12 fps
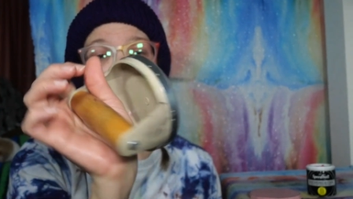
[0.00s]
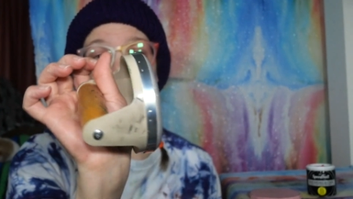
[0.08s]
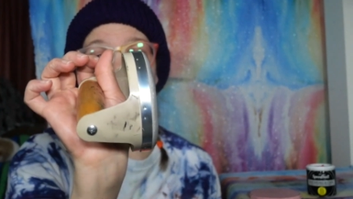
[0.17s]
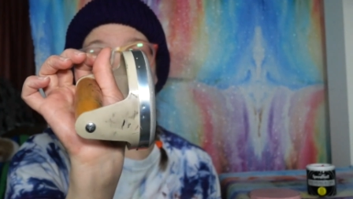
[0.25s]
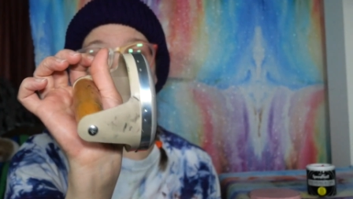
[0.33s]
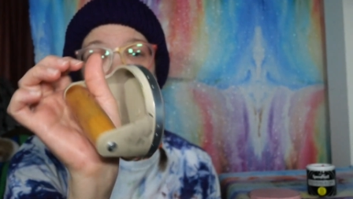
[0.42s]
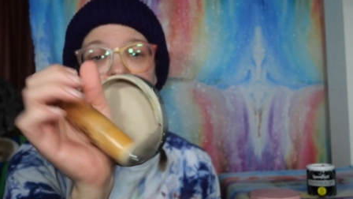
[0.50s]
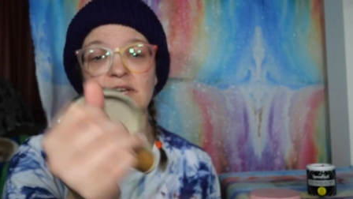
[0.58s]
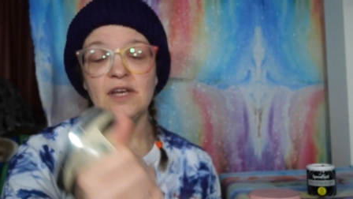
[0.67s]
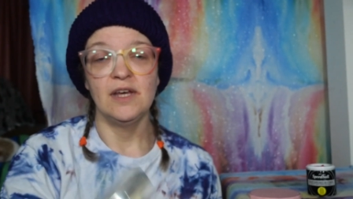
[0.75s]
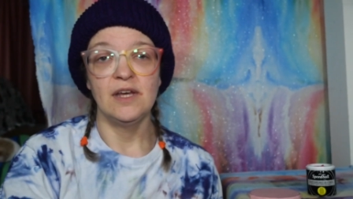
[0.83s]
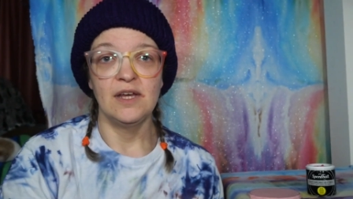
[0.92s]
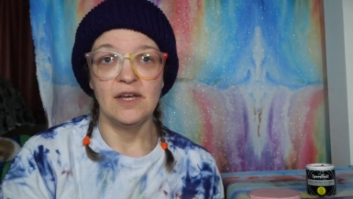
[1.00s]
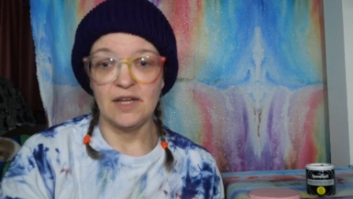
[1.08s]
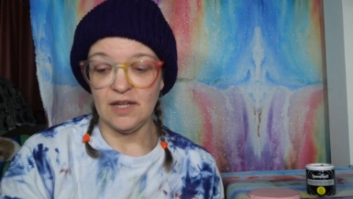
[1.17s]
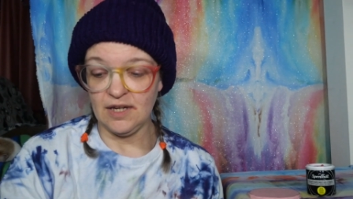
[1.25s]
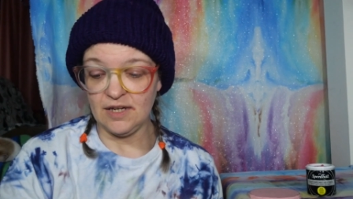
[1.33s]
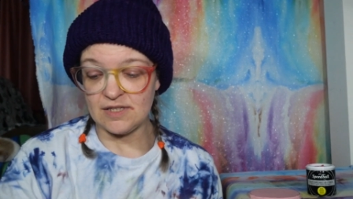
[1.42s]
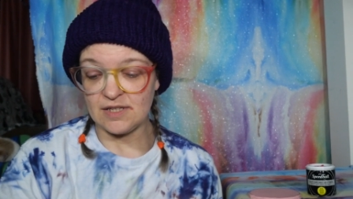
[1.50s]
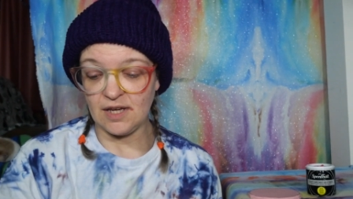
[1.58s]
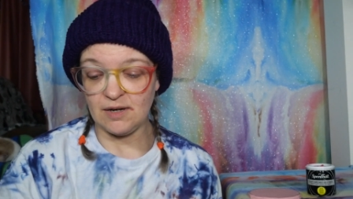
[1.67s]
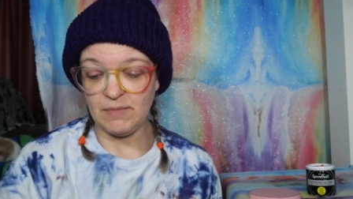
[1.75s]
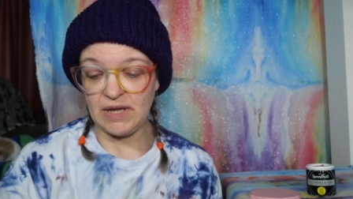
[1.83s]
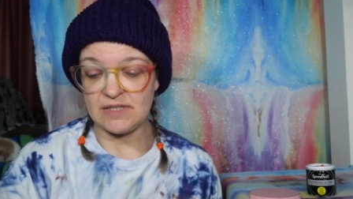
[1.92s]
session, and it's
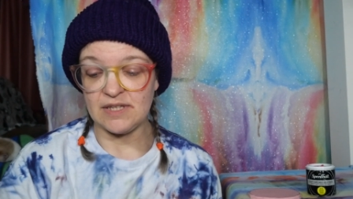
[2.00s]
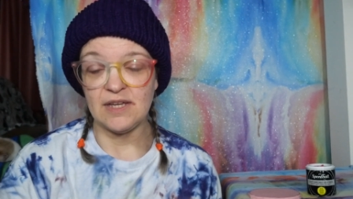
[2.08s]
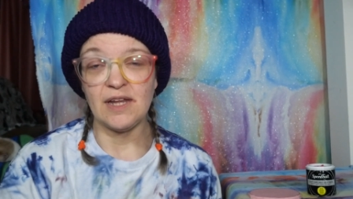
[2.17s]
kind of messy.